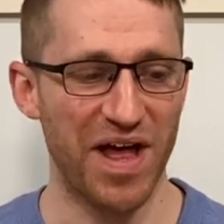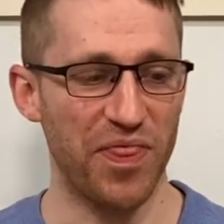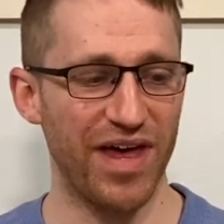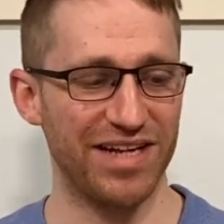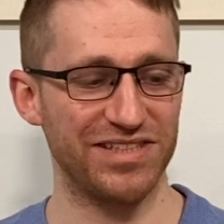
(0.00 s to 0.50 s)

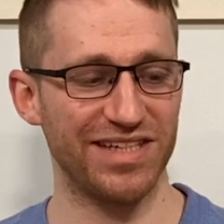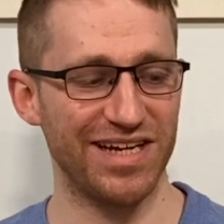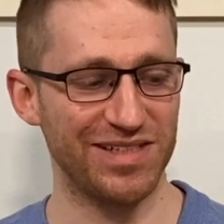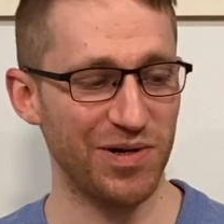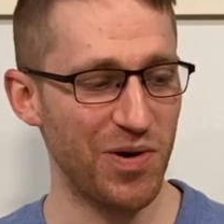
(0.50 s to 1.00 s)
that
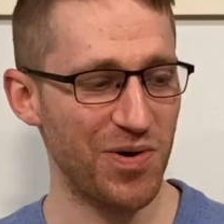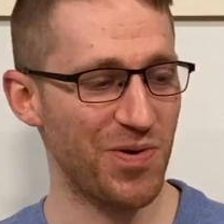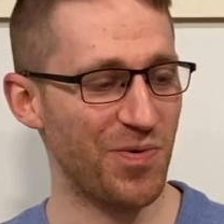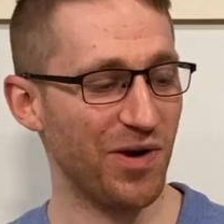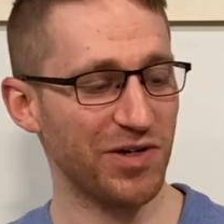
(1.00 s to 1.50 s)
says, oh,
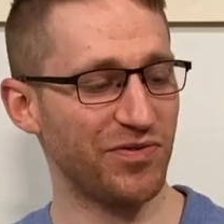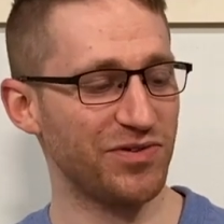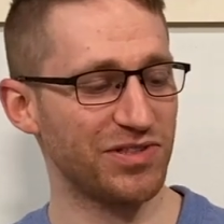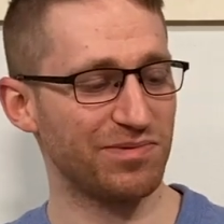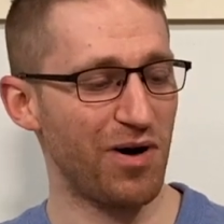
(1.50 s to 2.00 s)

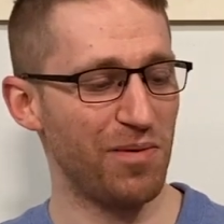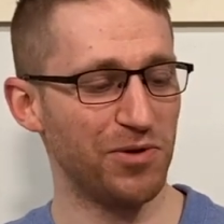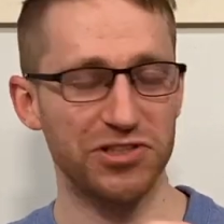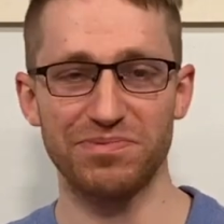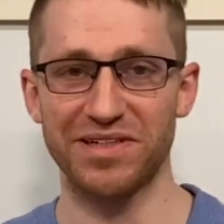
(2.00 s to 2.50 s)
wonderful small
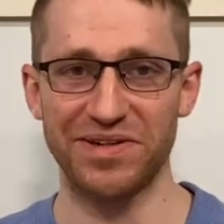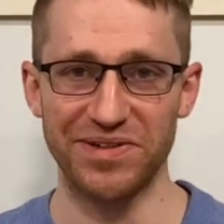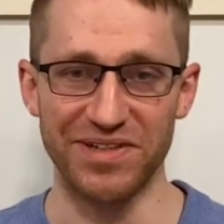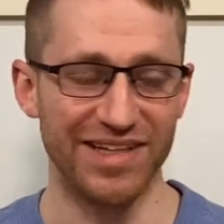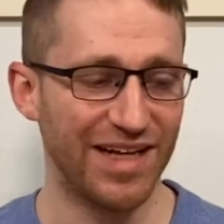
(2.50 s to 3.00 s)
bush
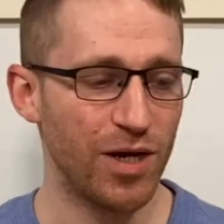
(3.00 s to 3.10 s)
material.